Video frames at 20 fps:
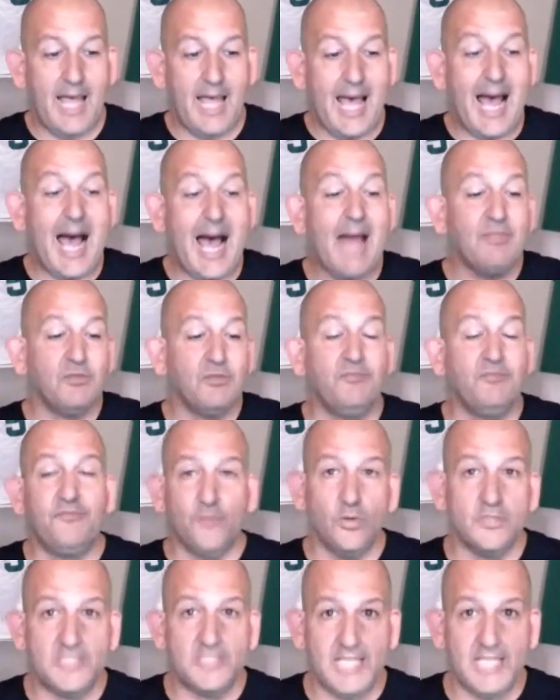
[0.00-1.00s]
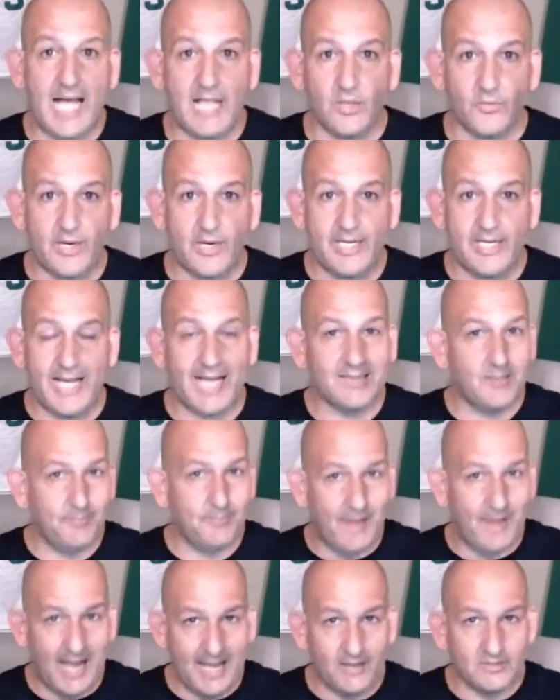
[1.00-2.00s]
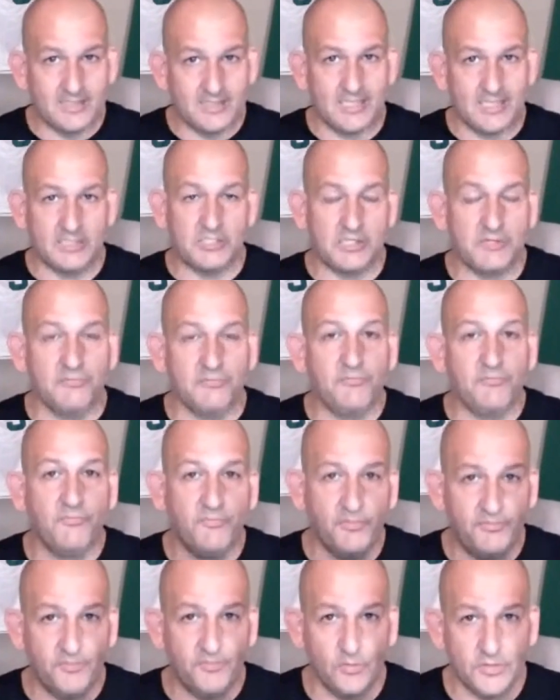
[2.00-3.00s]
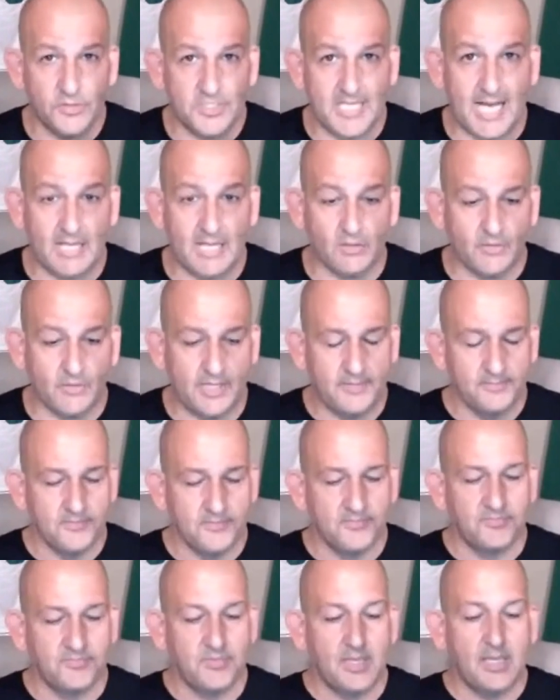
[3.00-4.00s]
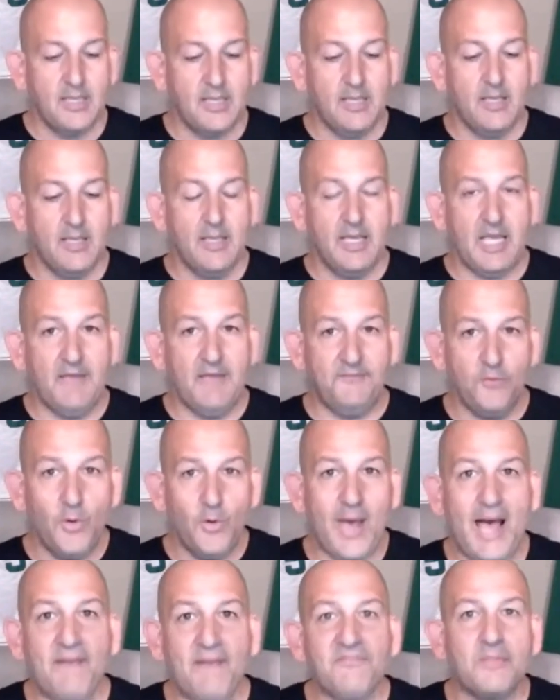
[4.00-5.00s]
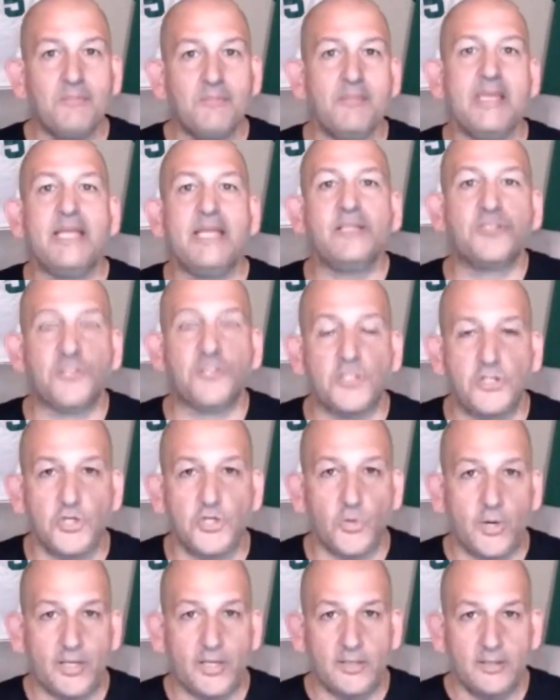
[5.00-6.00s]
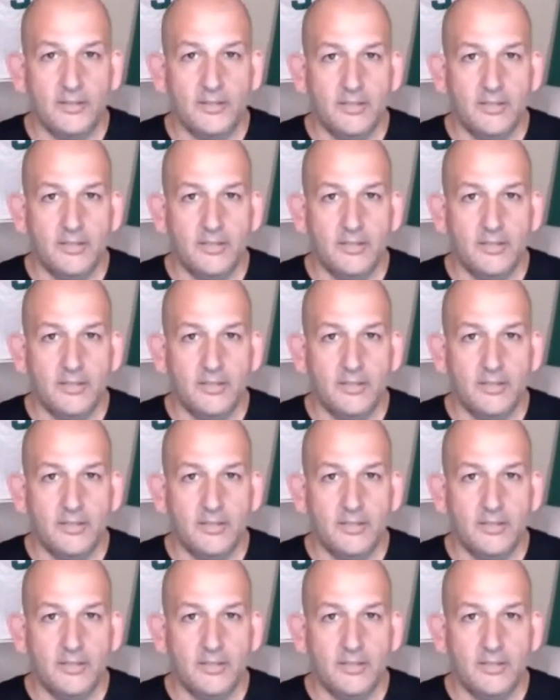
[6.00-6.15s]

at the full salary, not the buyout, the full salary, if you have the means to do it.